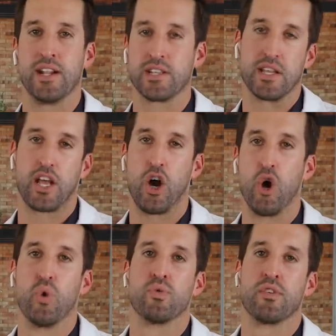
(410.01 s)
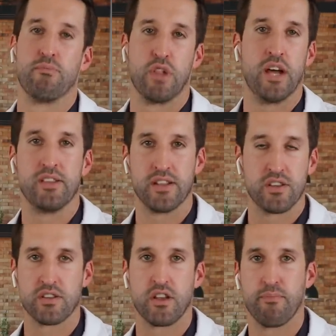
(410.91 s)
It's just like a hose of blood that's
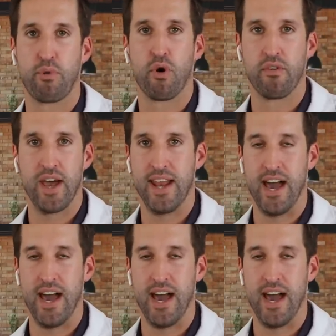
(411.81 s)
just gonna pour right